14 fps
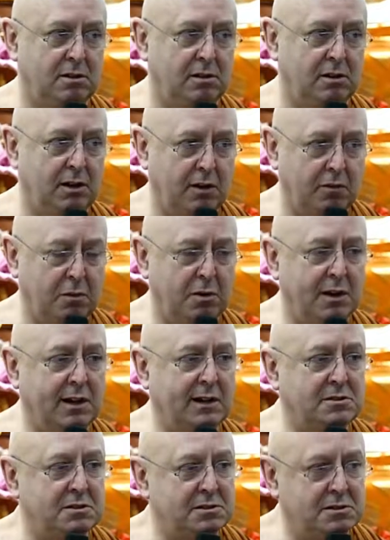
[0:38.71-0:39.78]
everyone
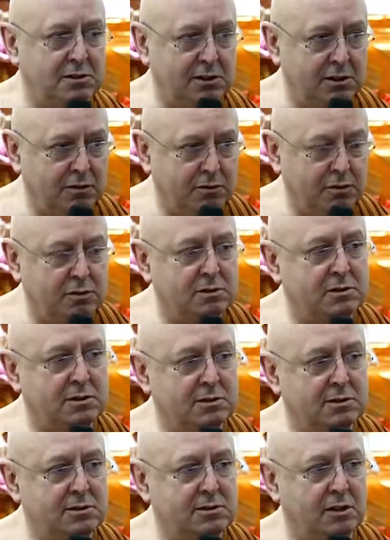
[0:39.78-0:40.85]
has the seed of
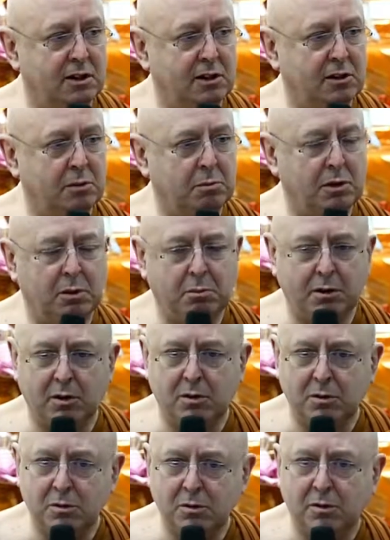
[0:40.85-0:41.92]
goodness inside them, no matter
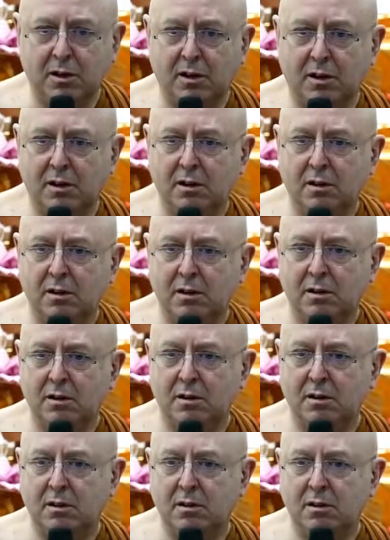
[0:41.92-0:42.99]
who they are.
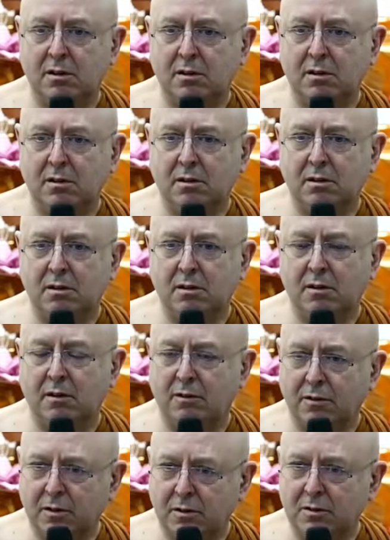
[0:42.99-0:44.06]

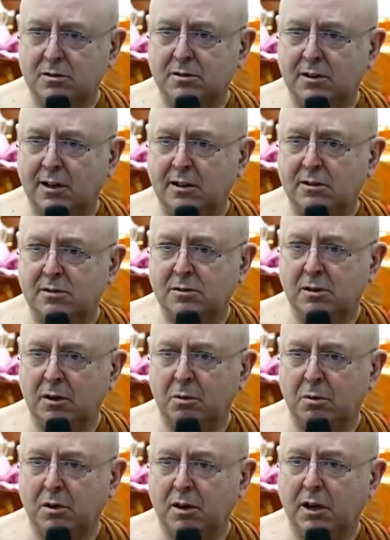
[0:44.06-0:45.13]
Of course, that's
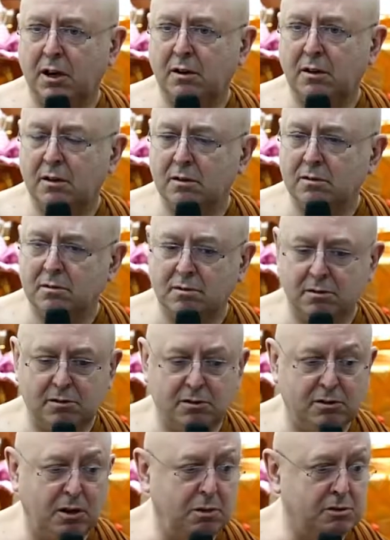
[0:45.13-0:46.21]
what I
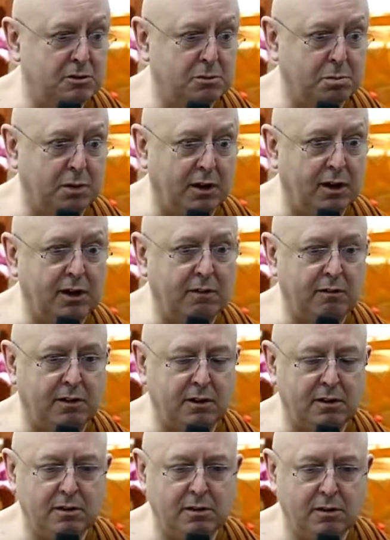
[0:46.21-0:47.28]
don't just believe
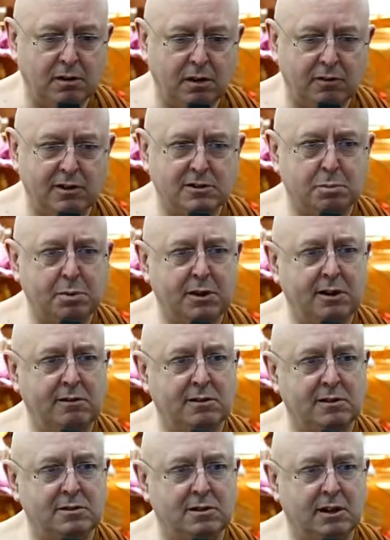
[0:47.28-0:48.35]
in, you've
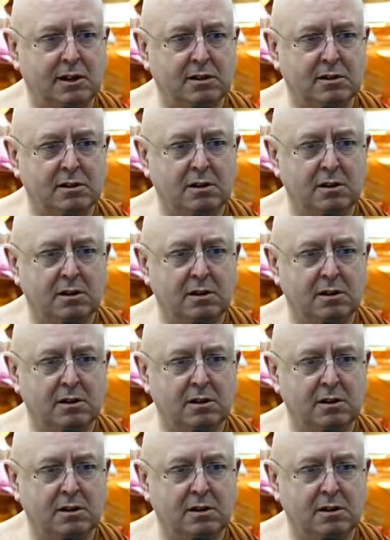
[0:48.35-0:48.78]
experienced that.